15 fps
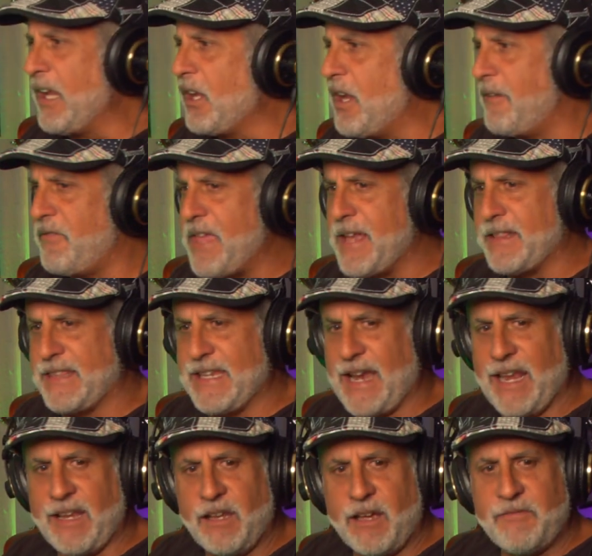I love that the
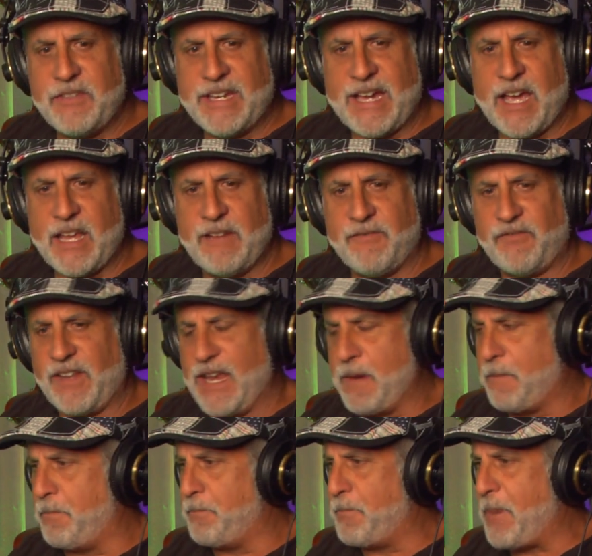I love the kind of
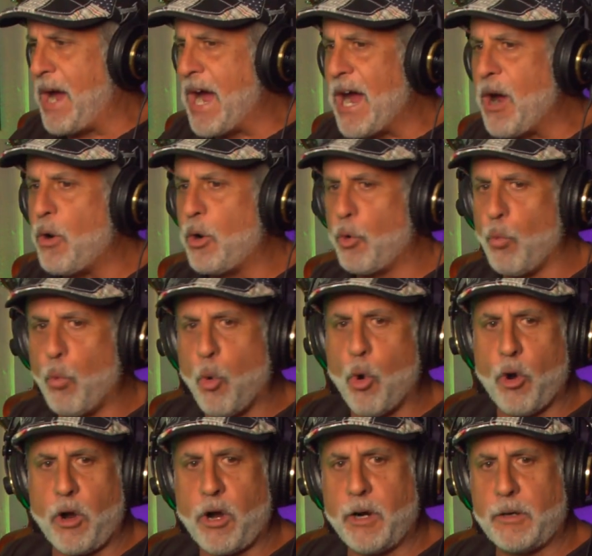like power
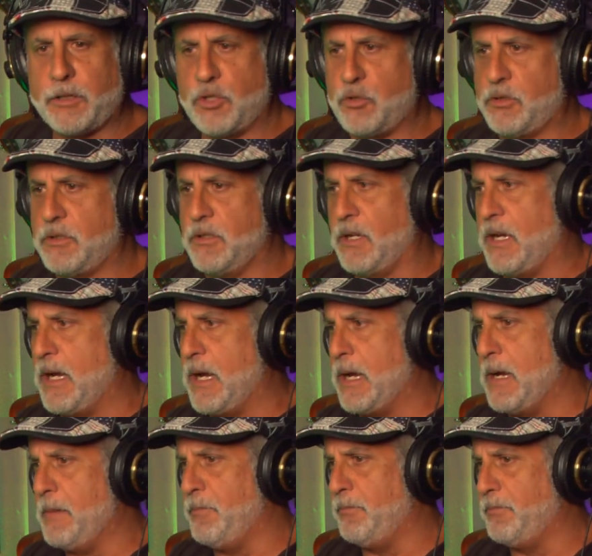war
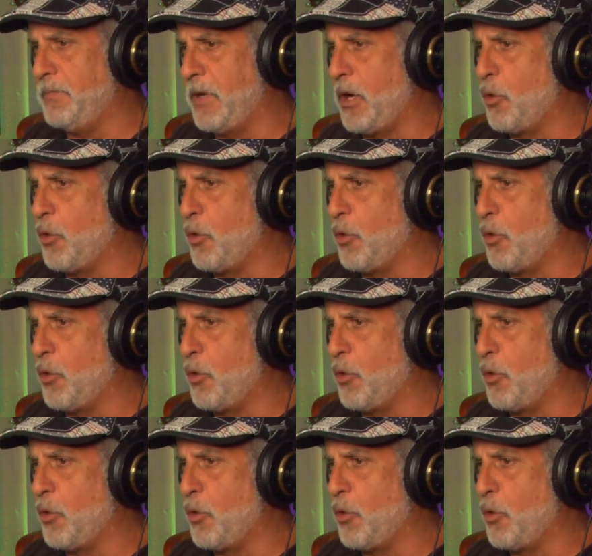um,